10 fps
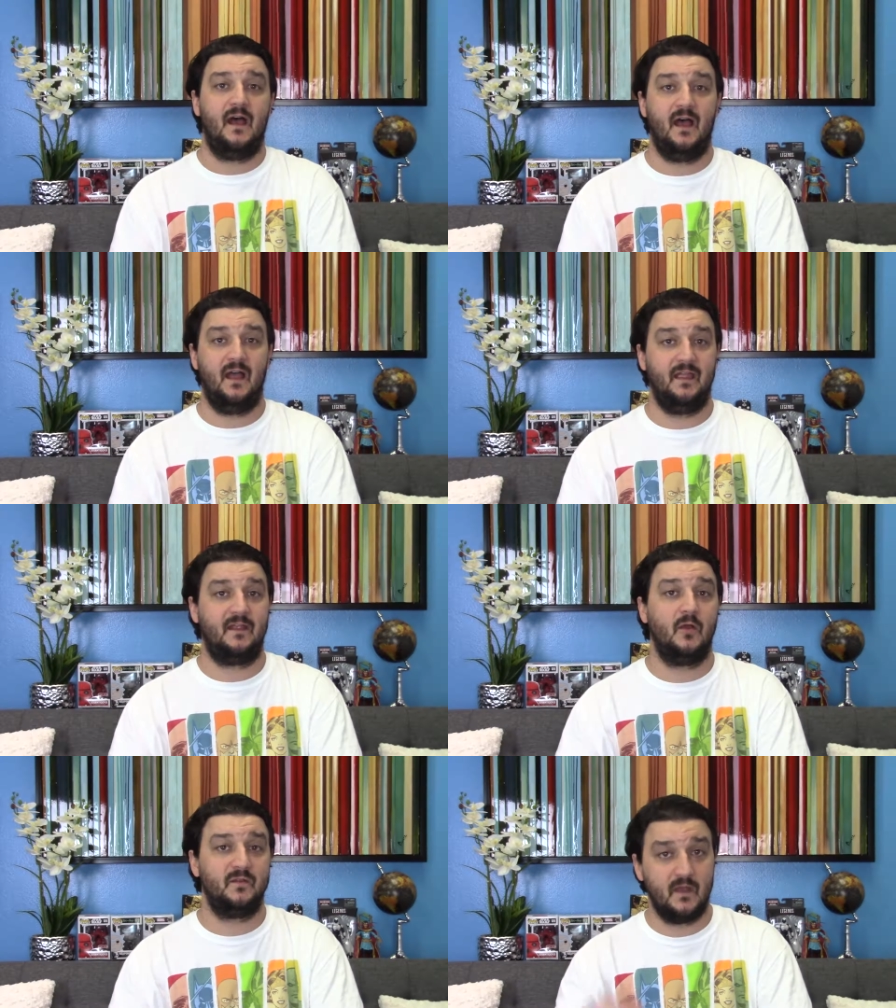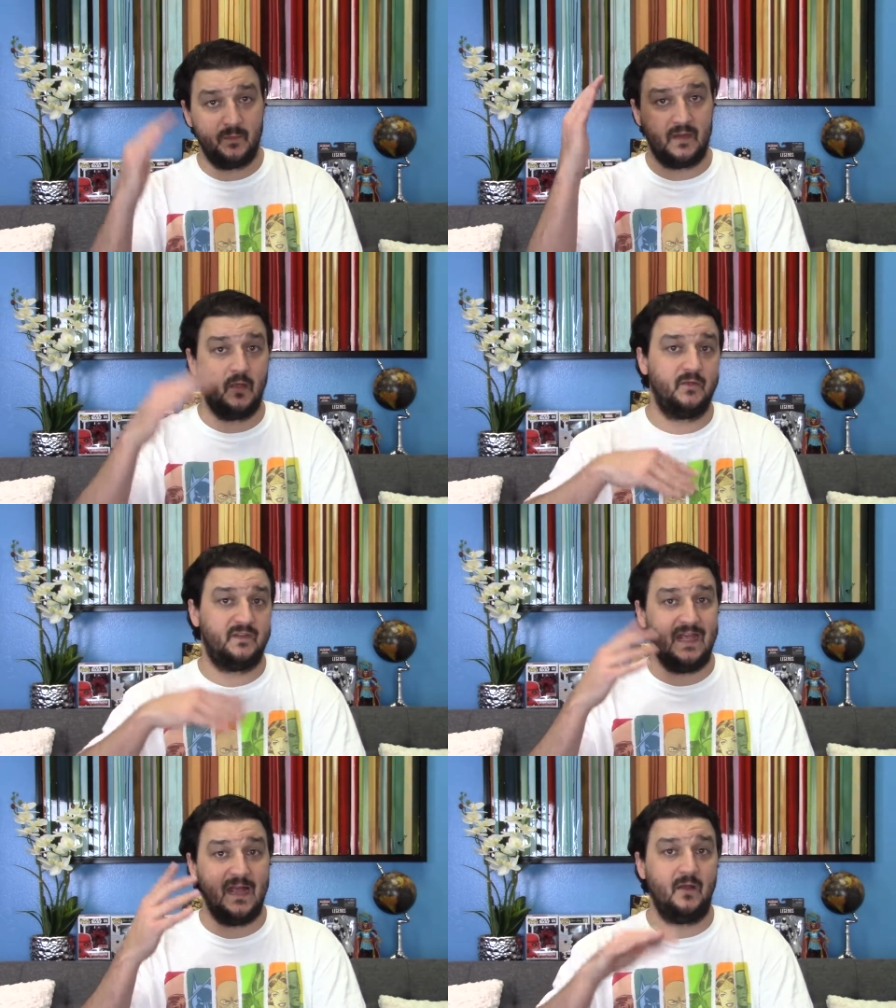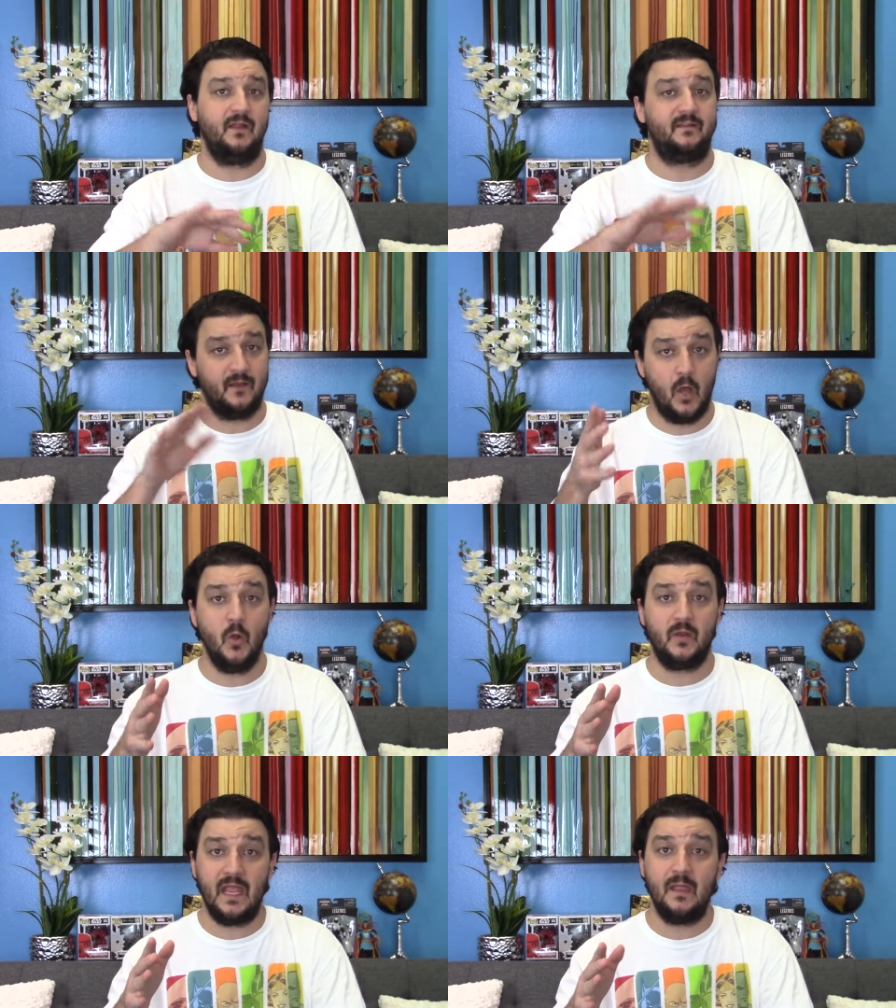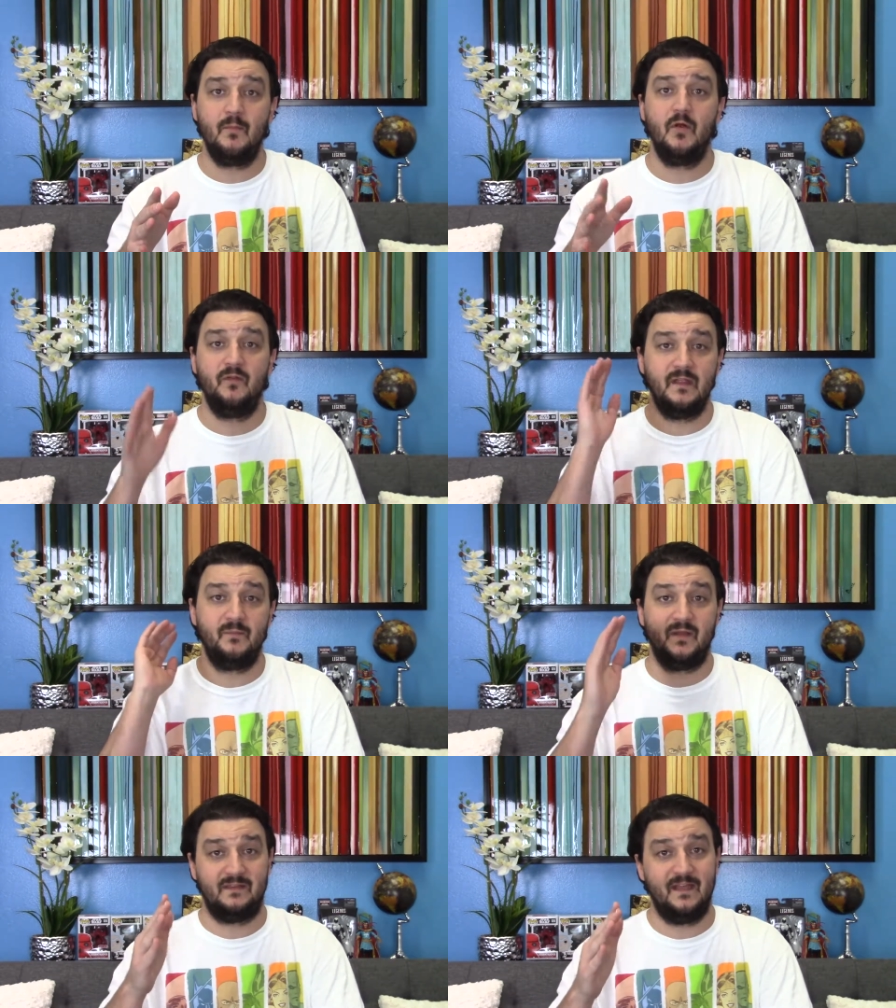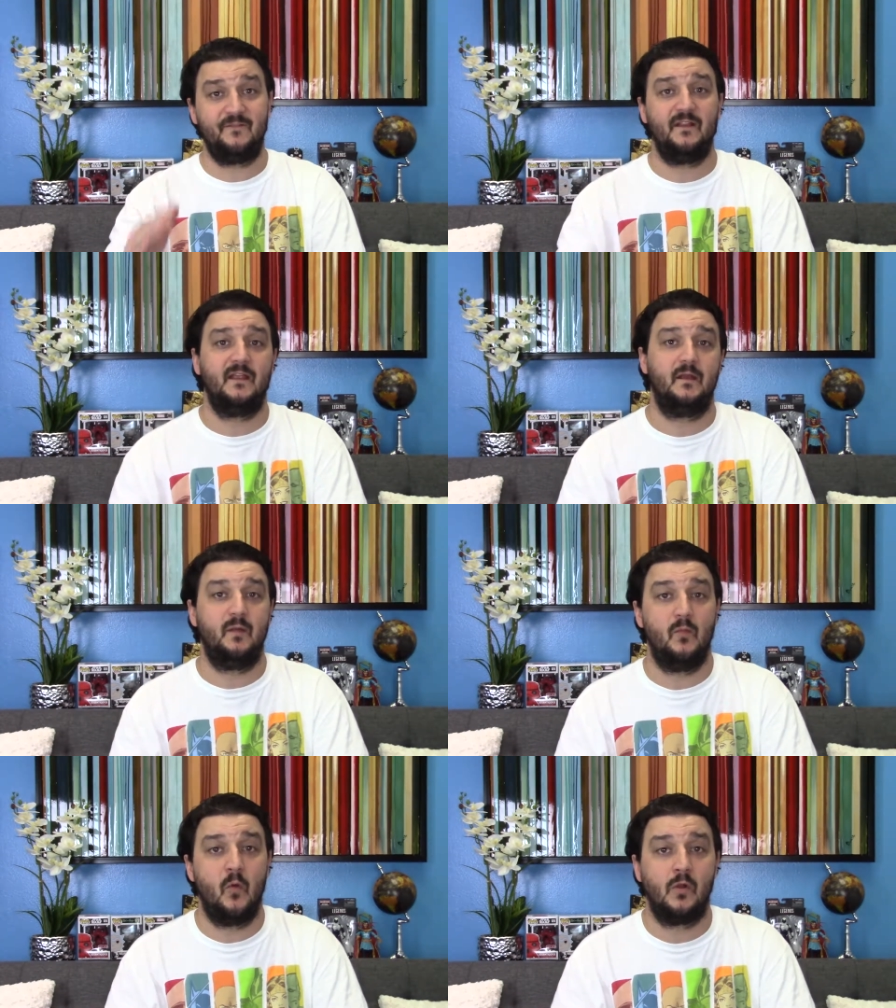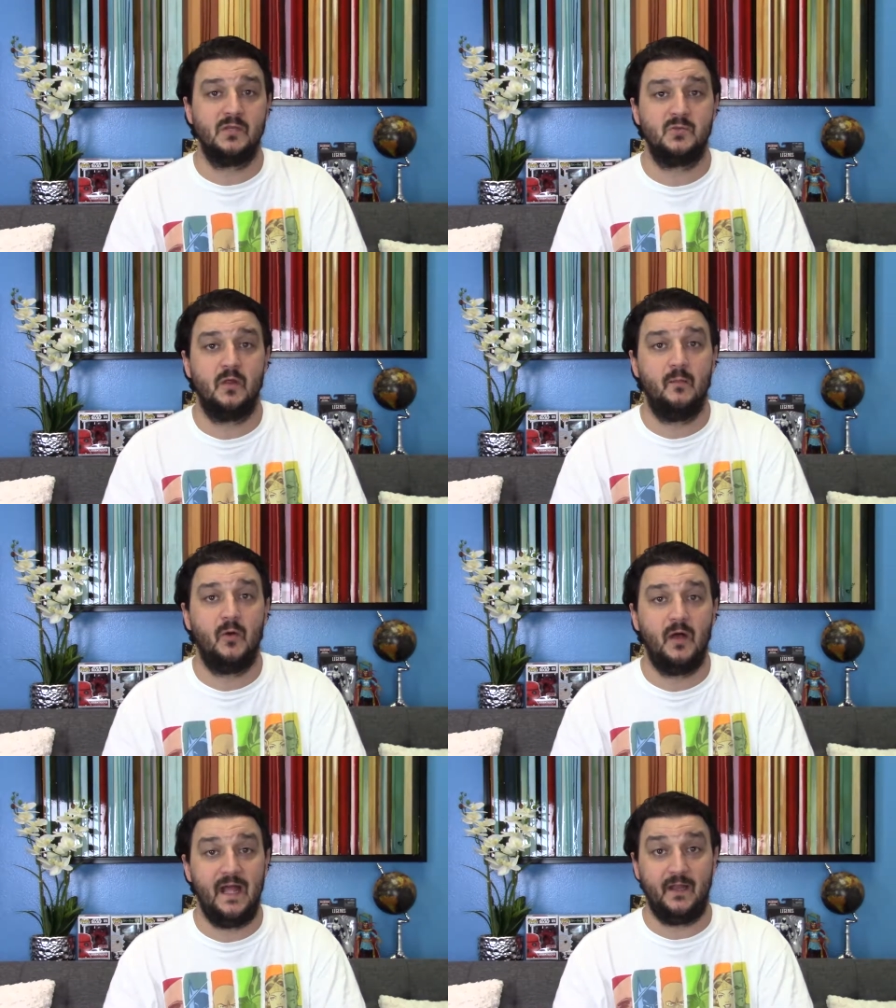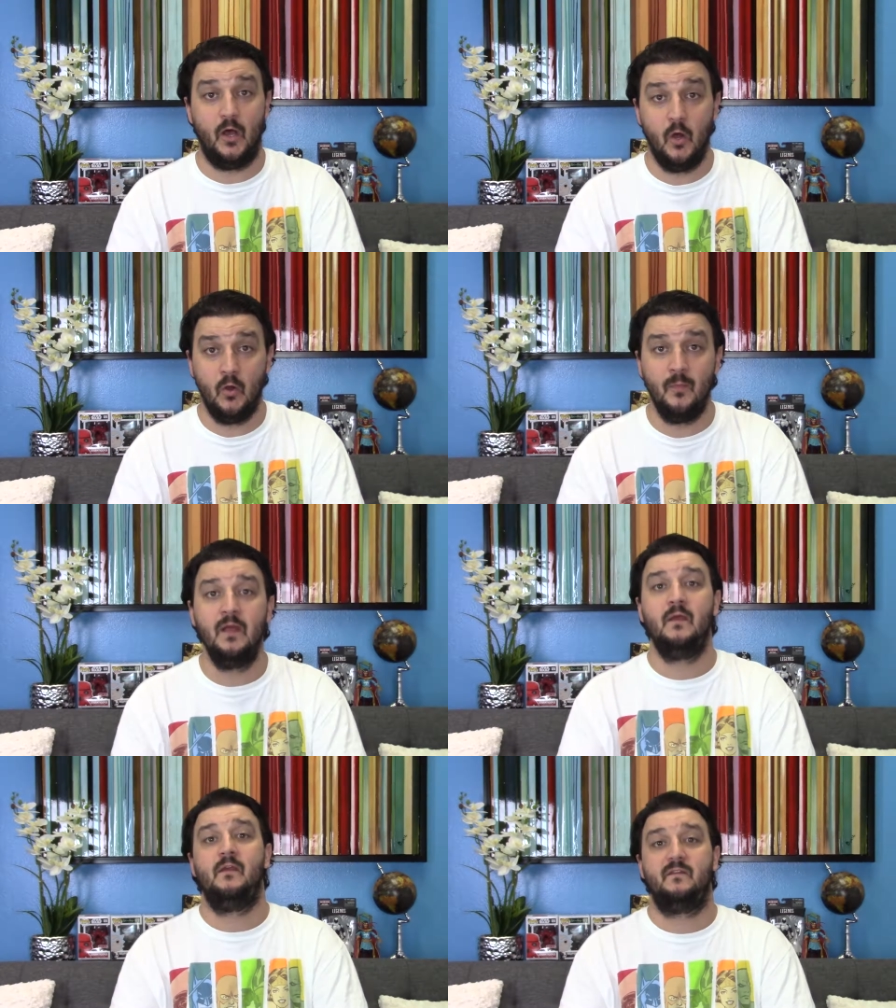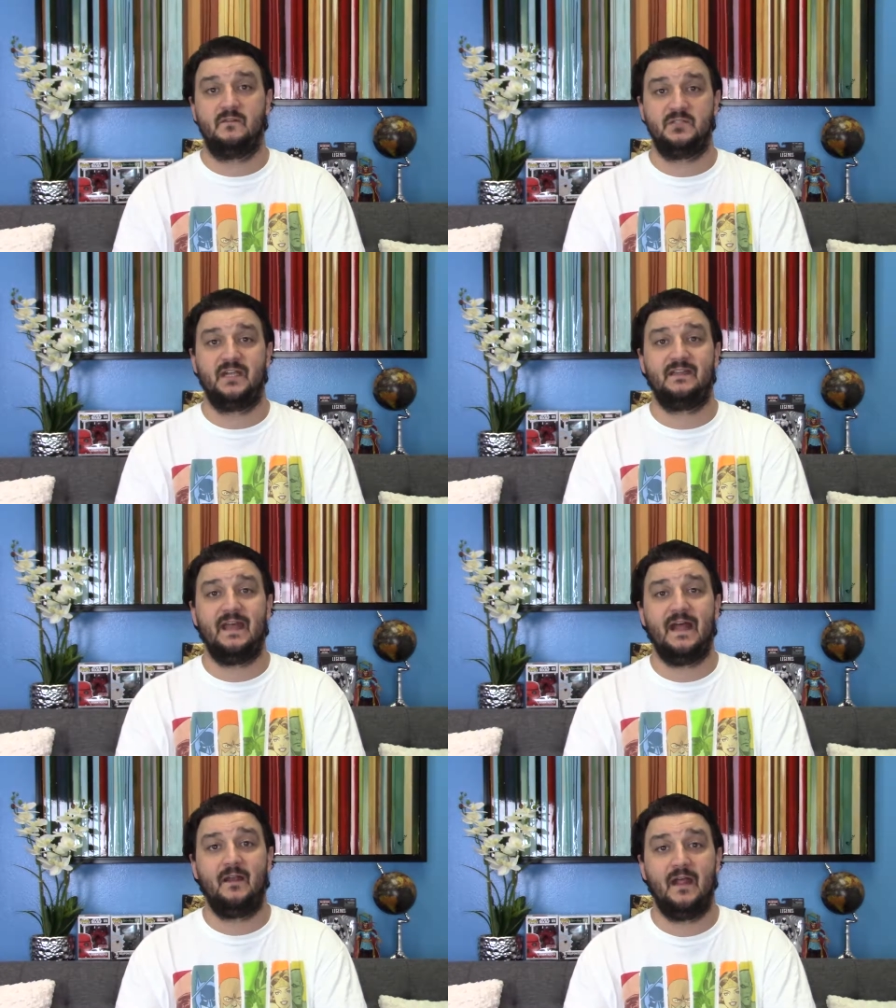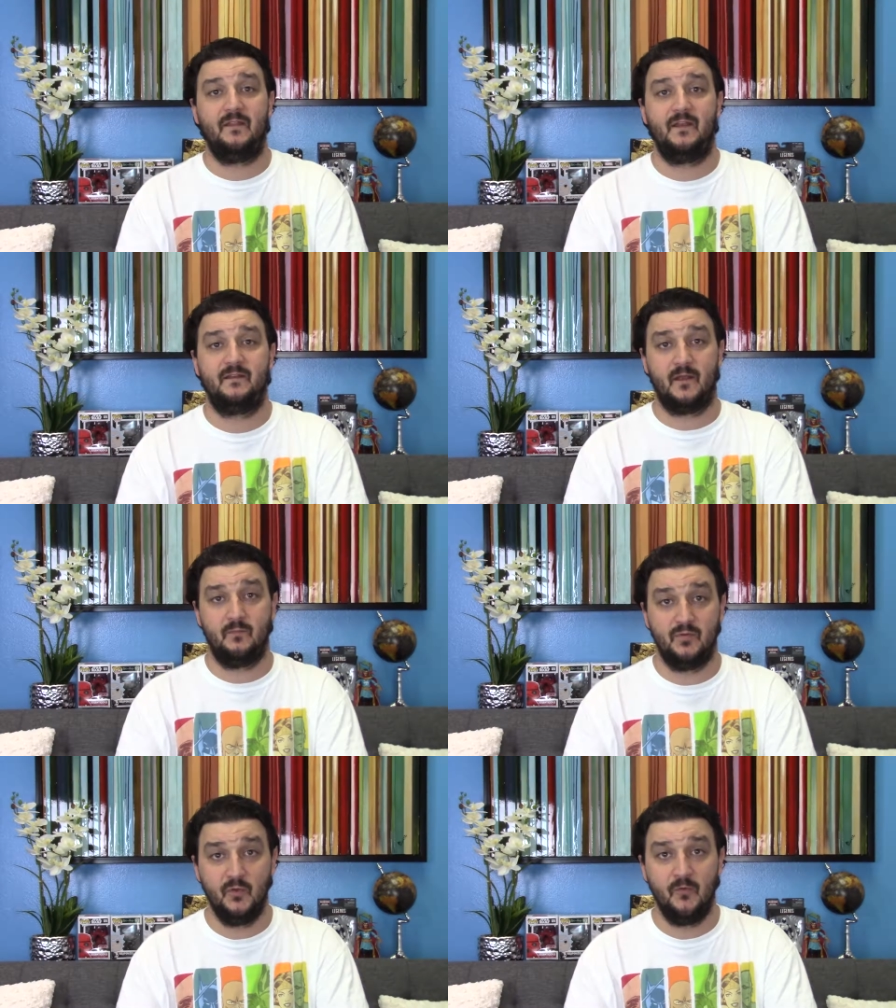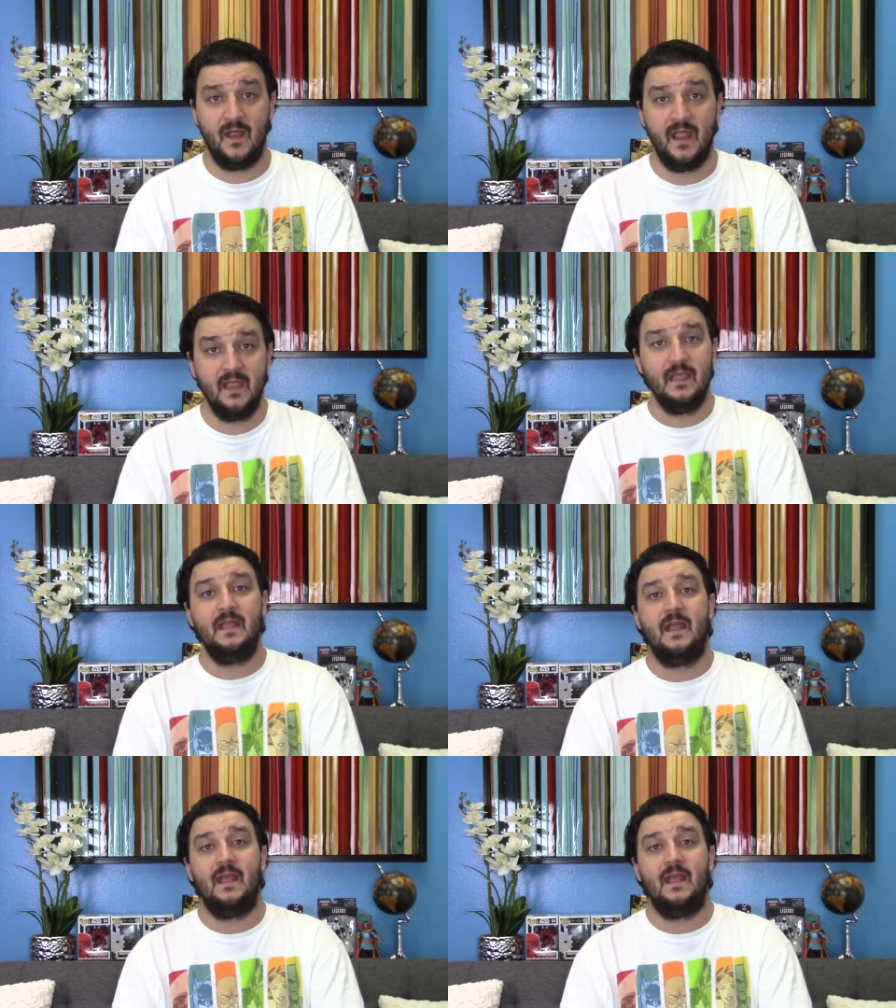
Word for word: Uh, it goes up, it goes down. It's an okay movie, but definitely gonna be more enjoyable at home. So check that out now that it's on Blu-ray.